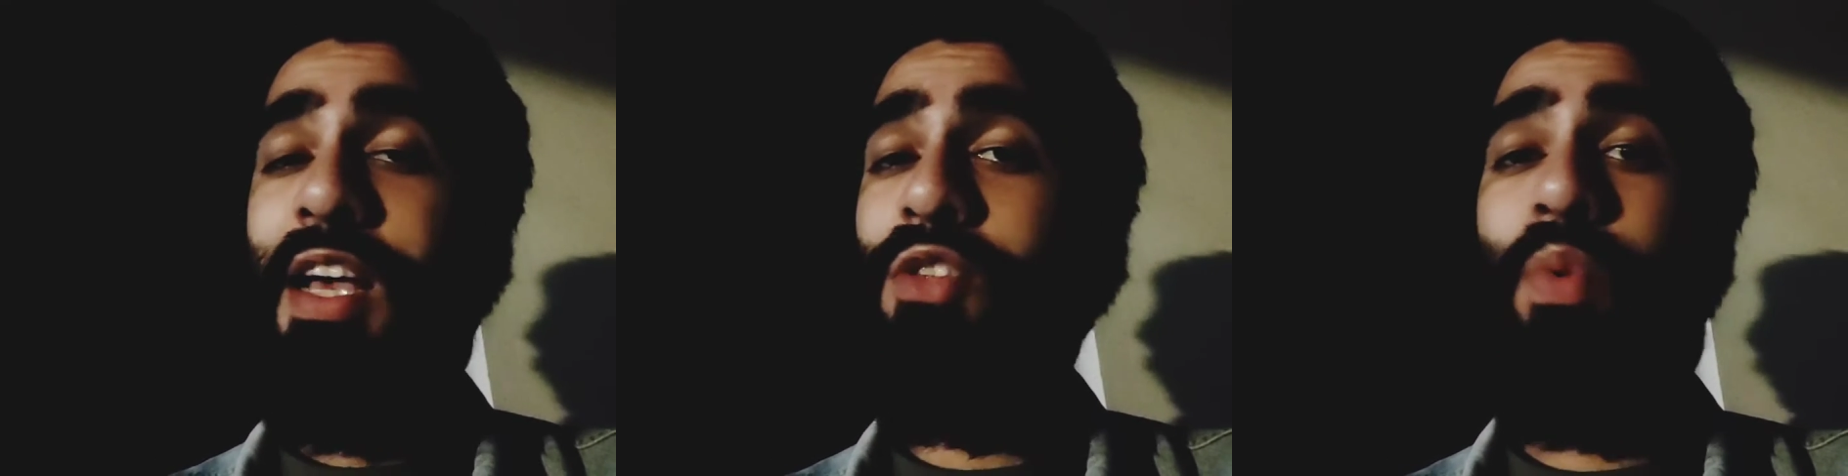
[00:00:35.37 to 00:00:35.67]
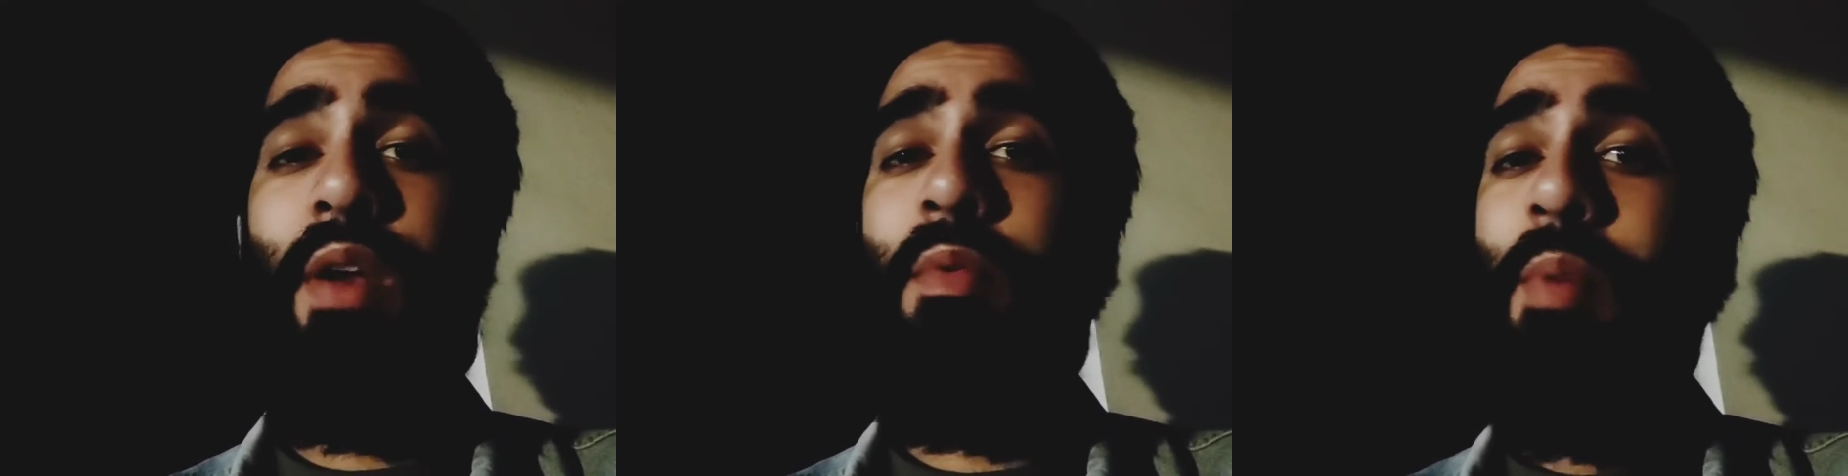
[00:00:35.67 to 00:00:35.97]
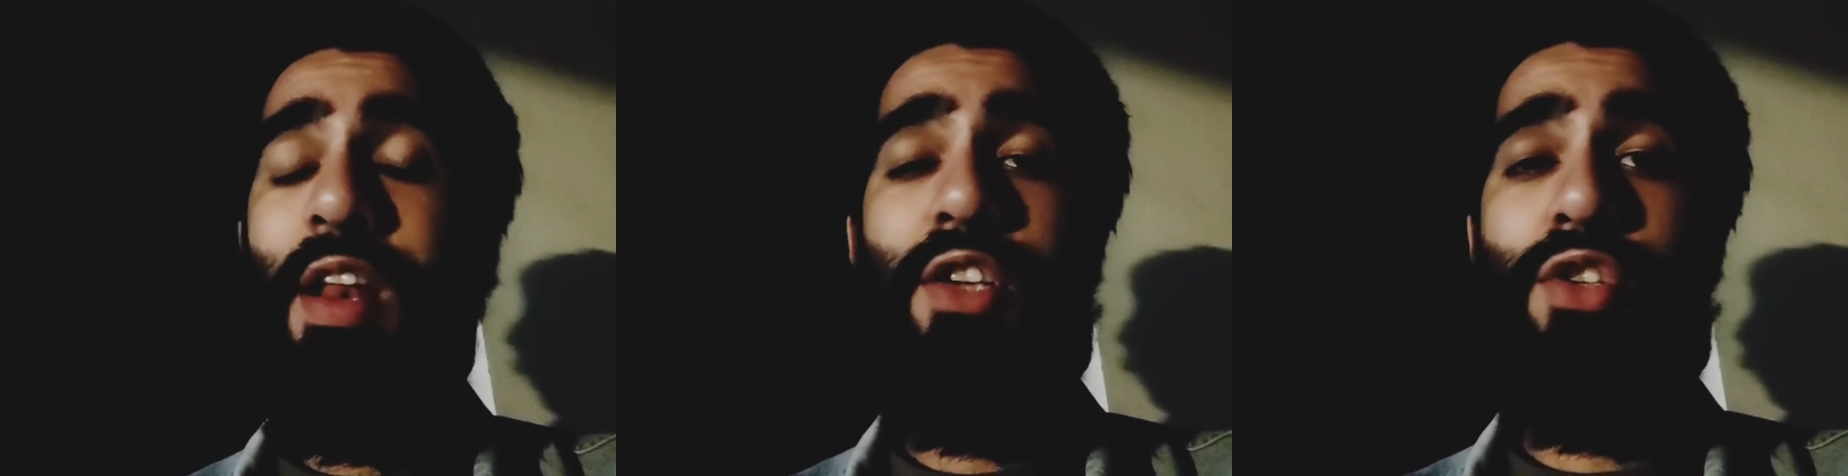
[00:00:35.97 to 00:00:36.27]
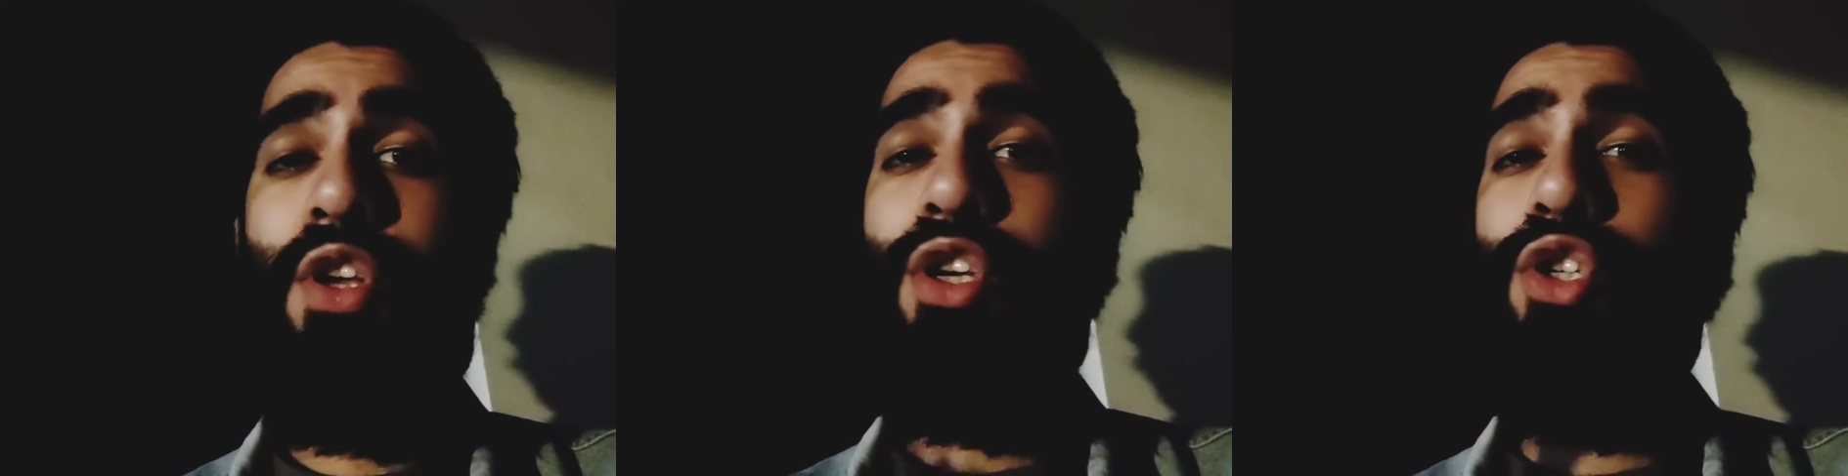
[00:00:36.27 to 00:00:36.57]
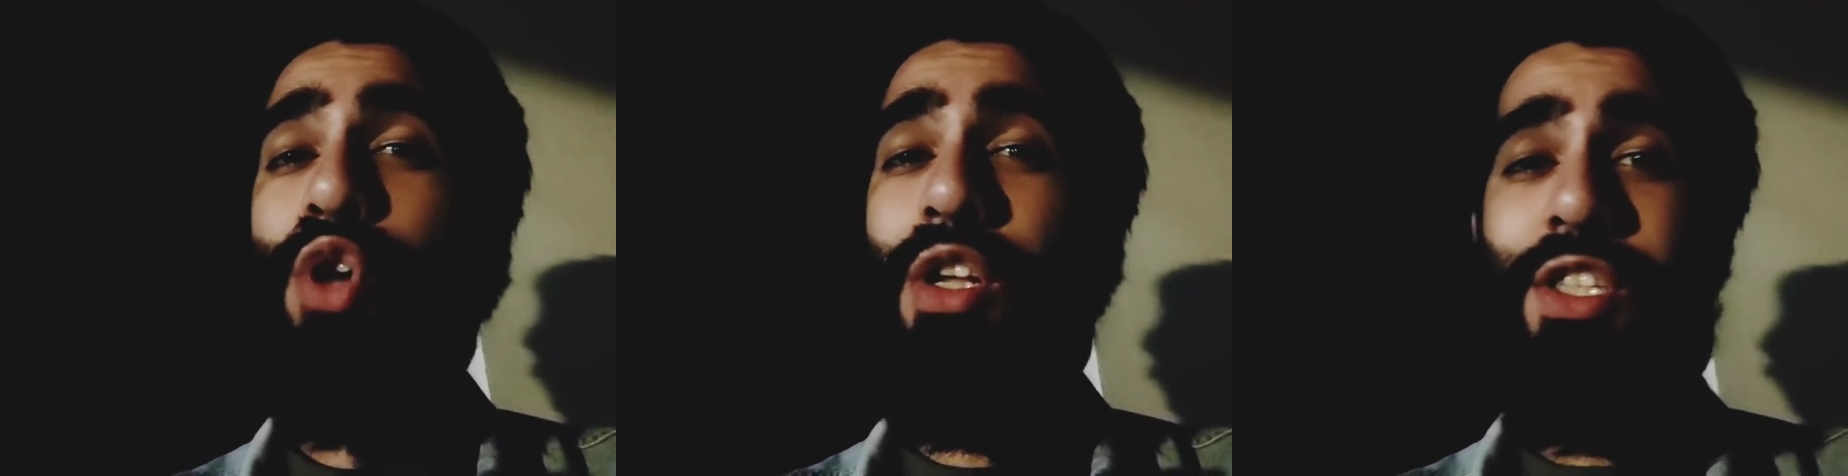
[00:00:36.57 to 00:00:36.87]
that's what everybody is doing
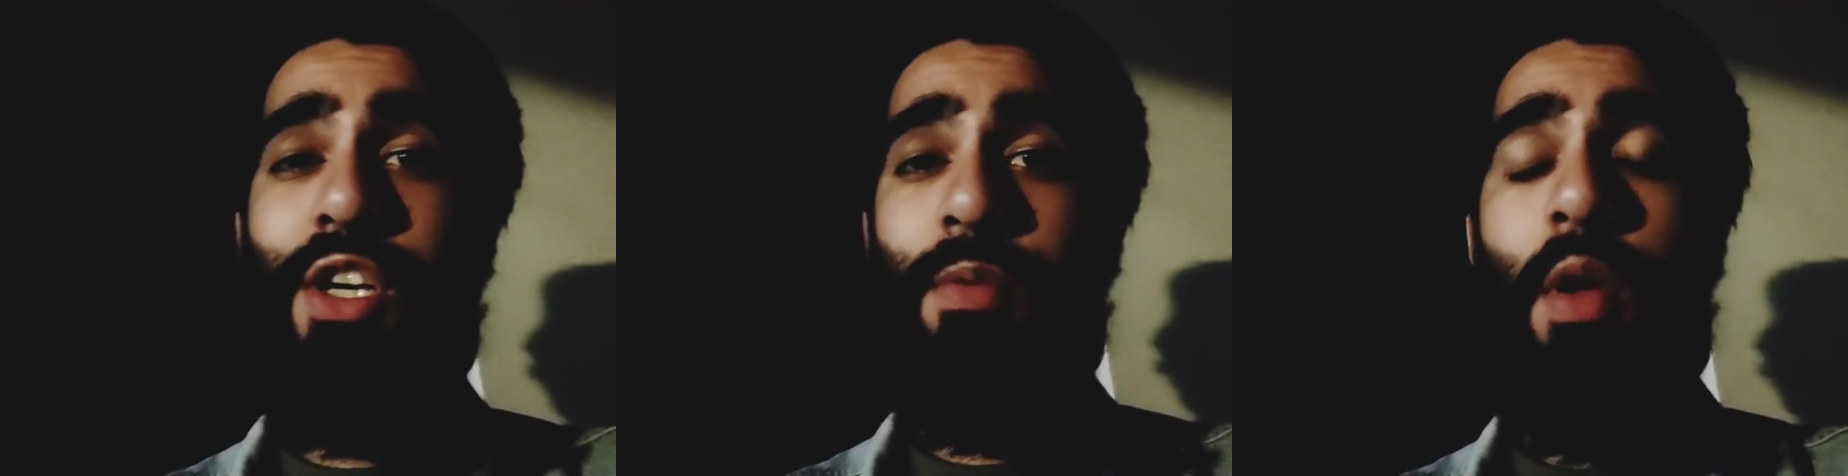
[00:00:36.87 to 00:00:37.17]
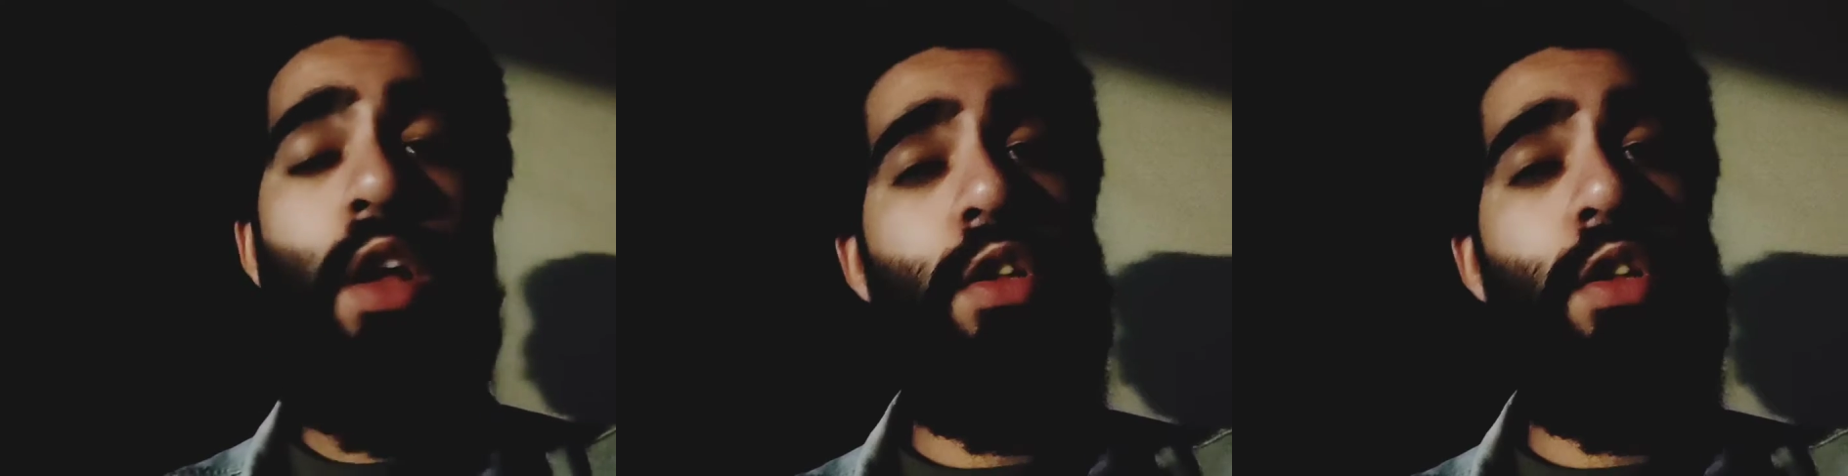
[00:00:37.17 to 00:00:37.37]
short term